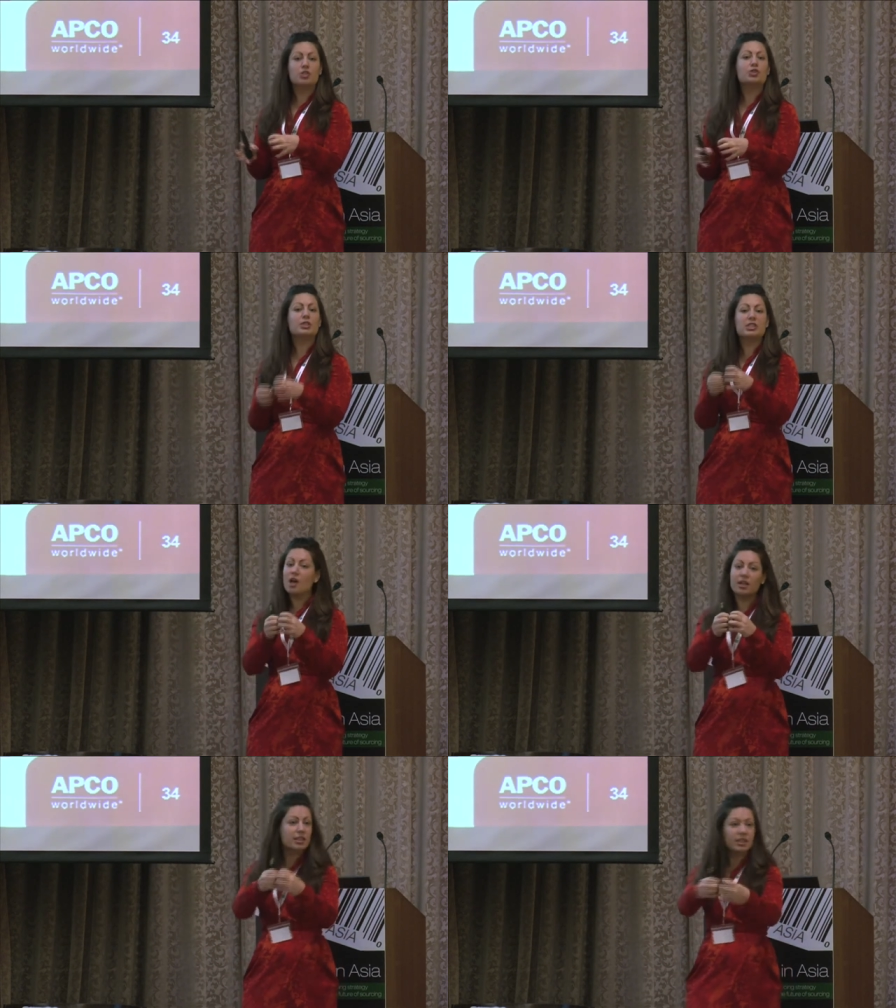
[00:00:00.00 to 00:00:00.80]
So, it's
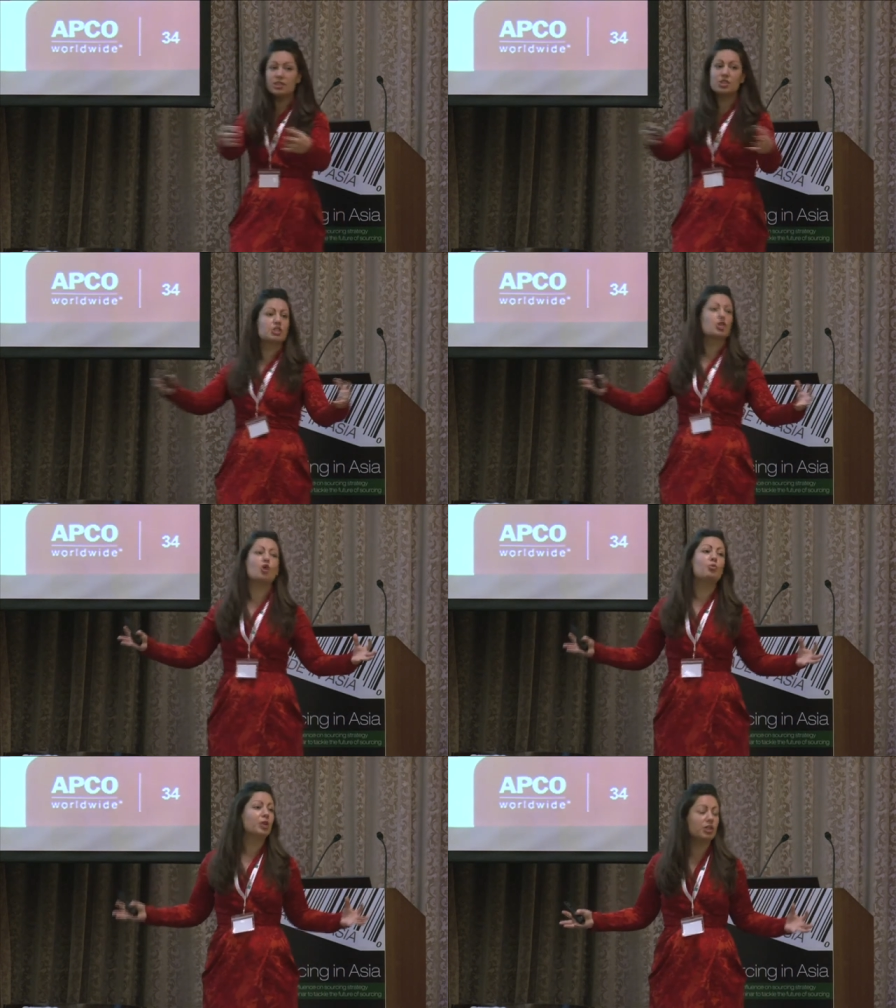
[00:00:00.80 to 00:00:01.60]
not that he's just
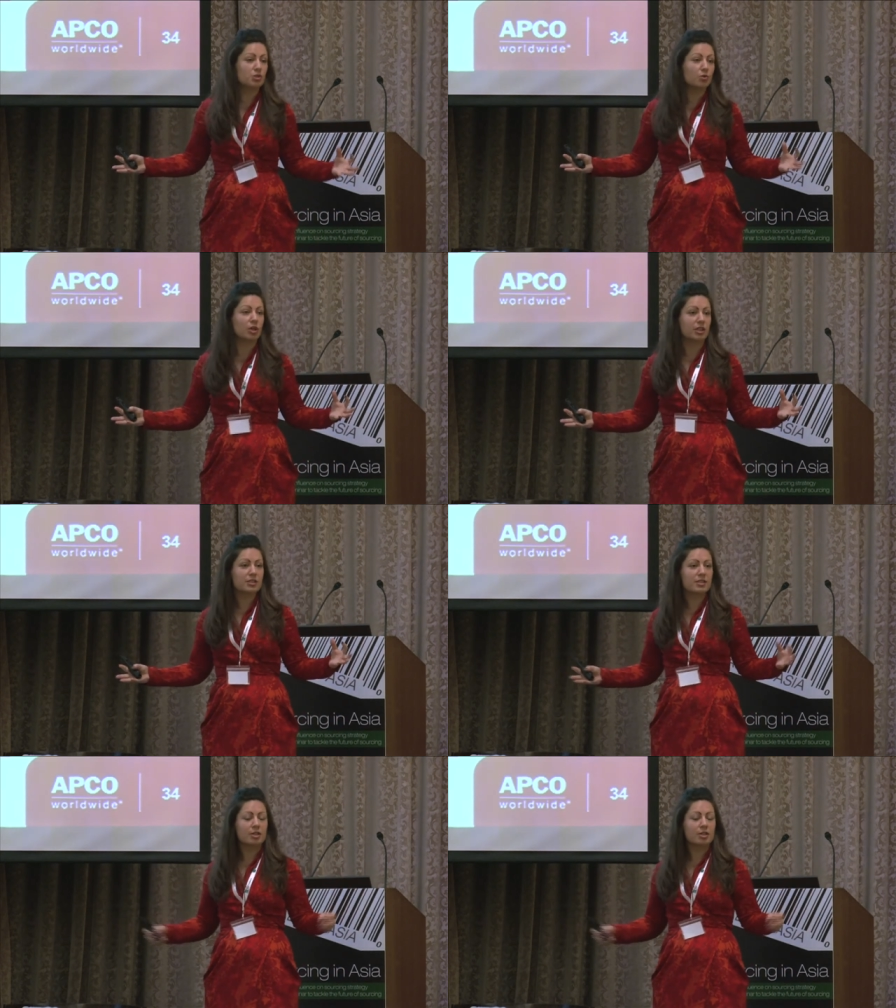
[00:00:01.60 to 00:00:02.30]
opening doors,